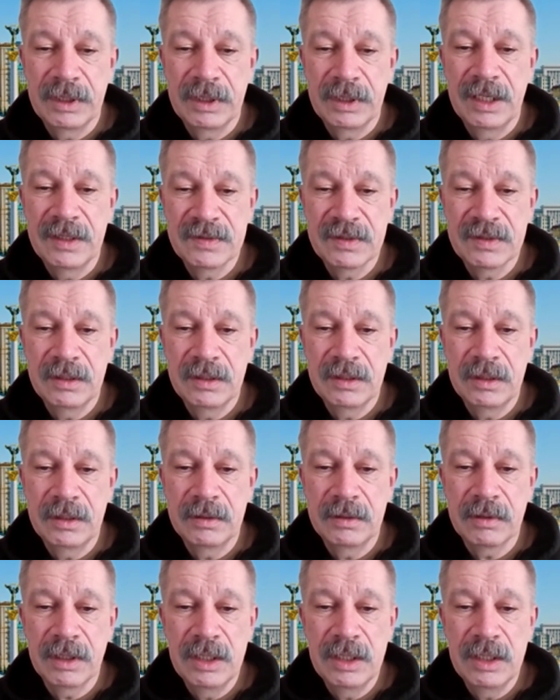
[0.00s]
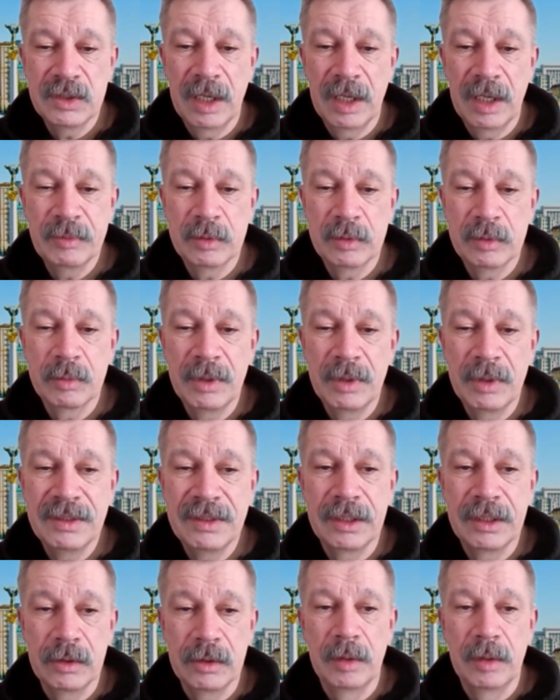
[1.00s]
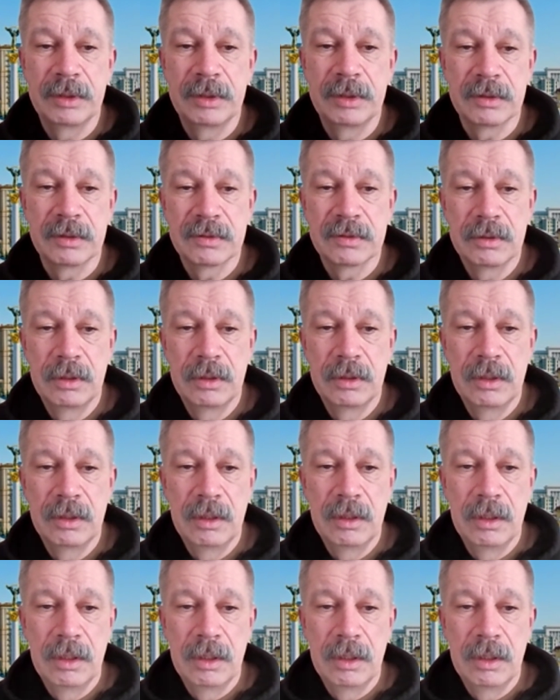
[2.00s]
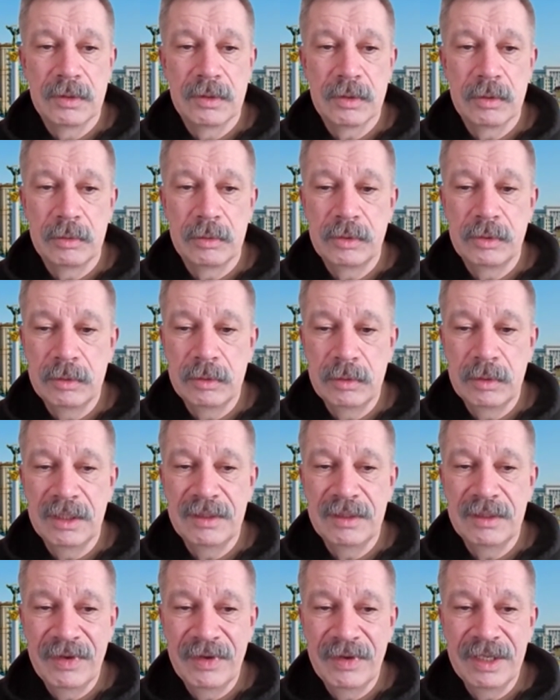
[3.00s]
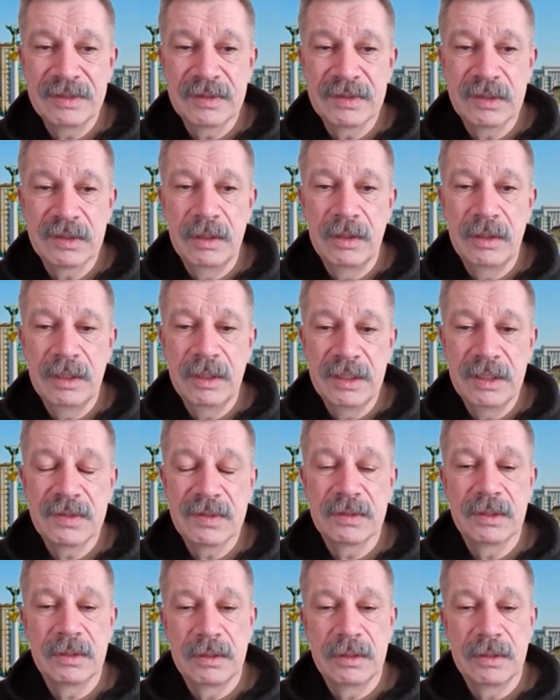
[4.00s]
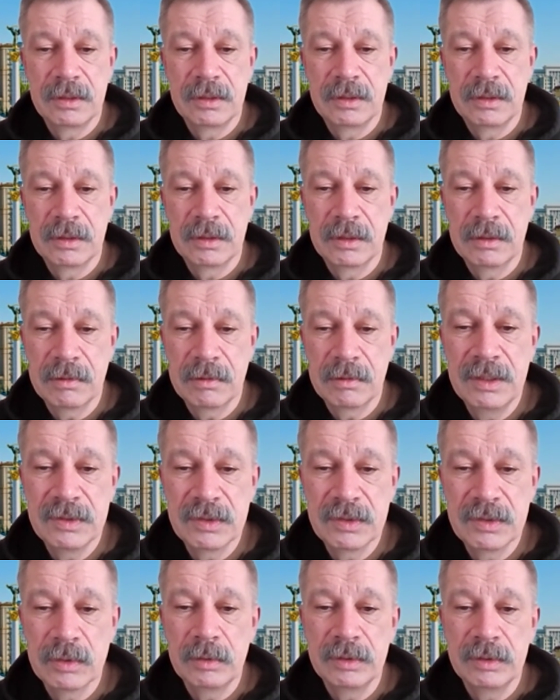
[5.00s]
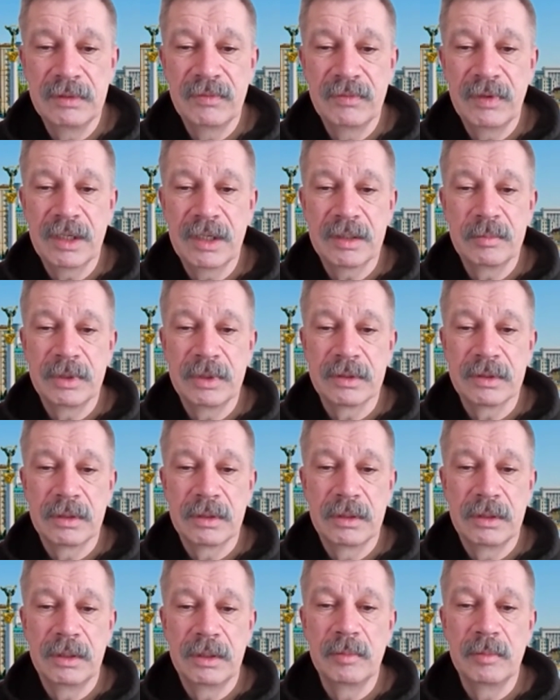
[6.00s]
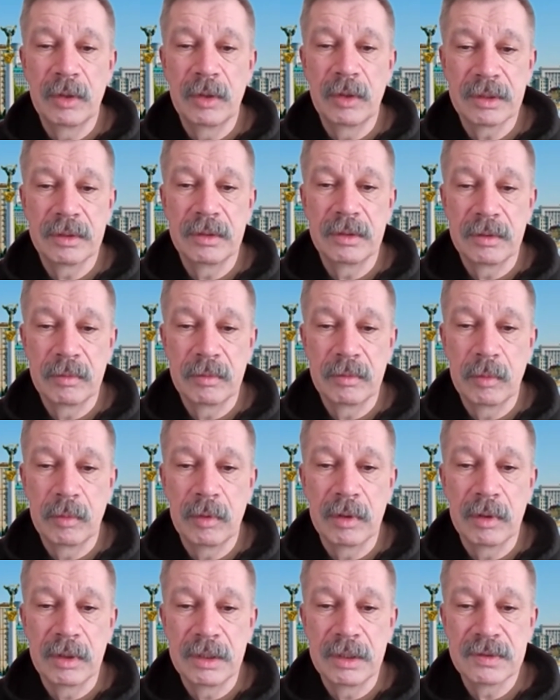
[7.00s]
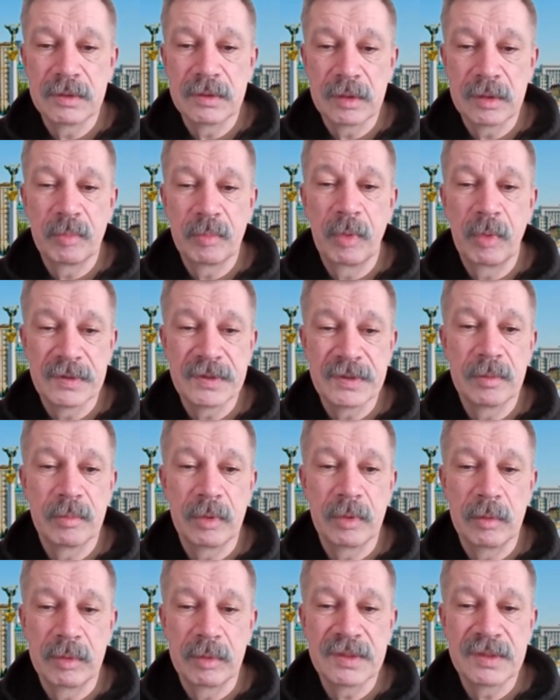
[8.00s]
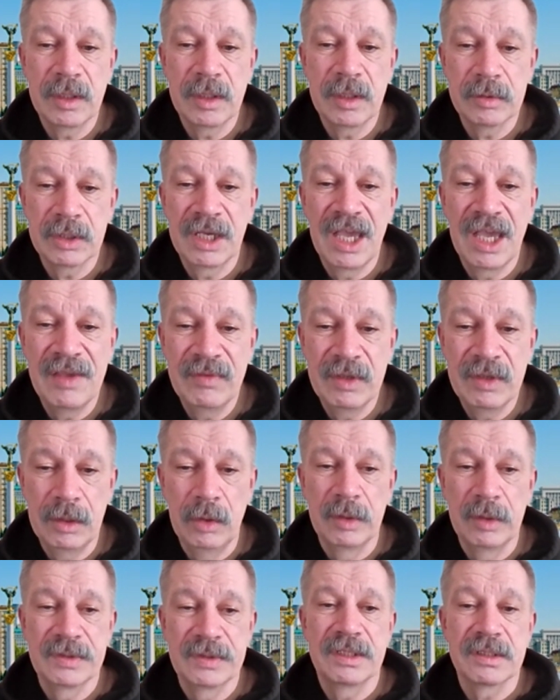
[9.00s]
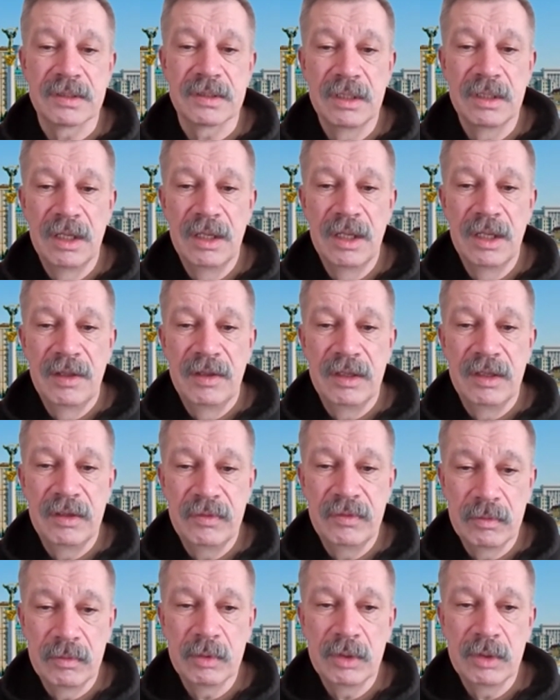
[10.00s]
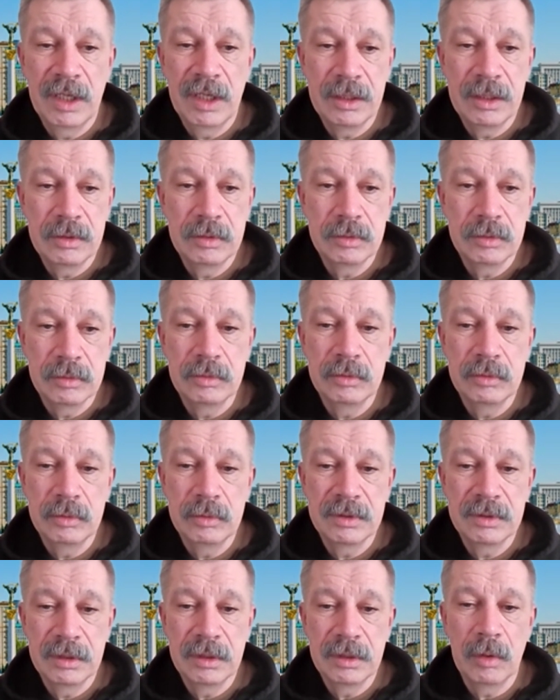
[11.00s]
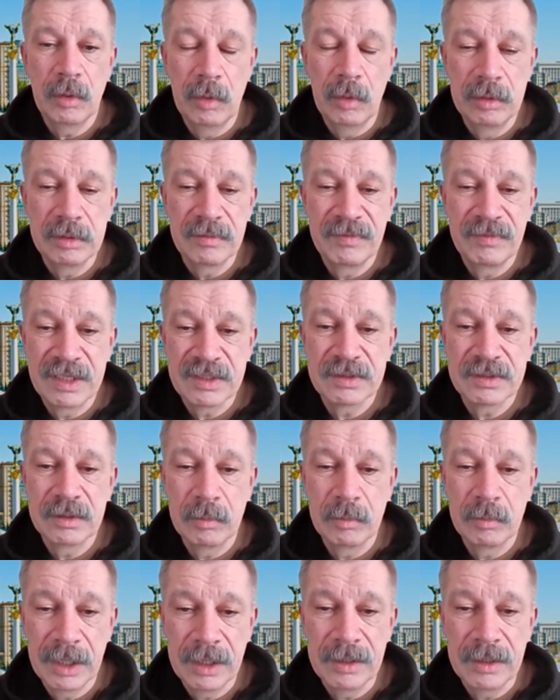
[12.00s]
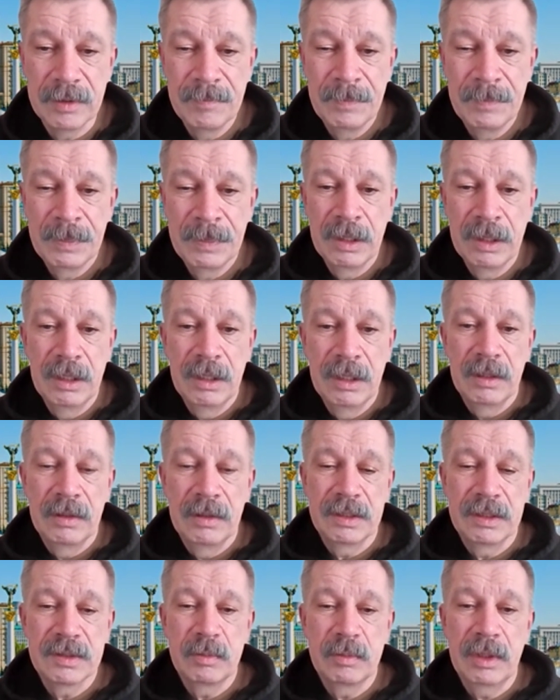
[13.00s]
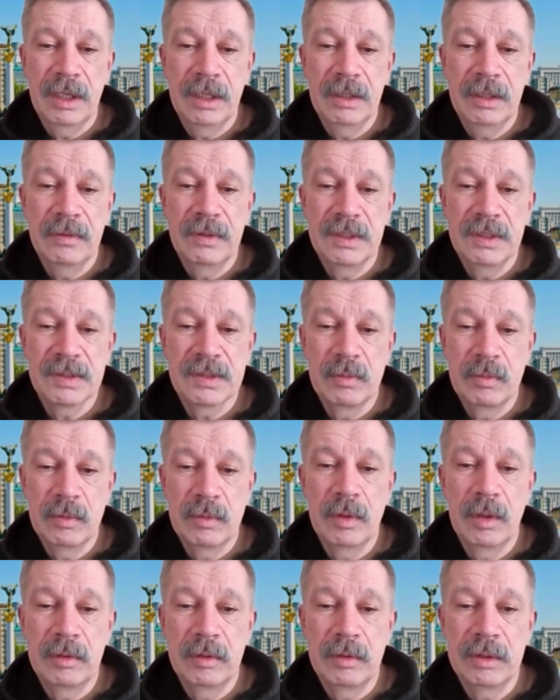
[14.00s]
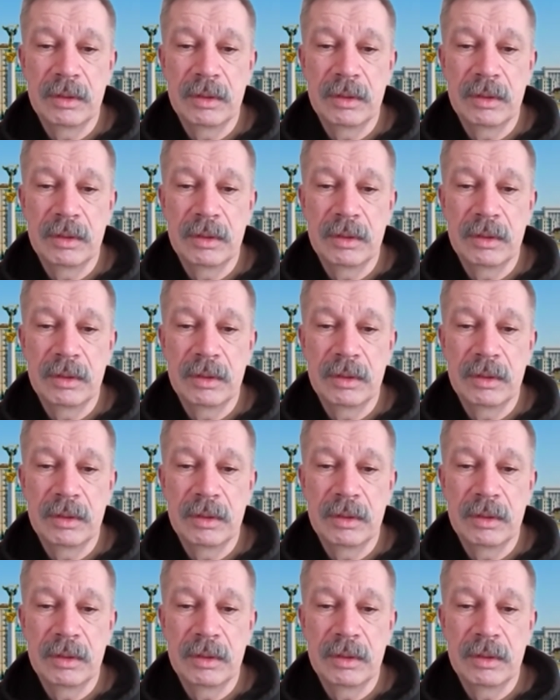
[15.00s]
has a range up to 20 kilometers. So to advance in this gray zone environment in modern war is not possible without heavy losses, if you would like to do it in an old-fashioned way. That's why this war,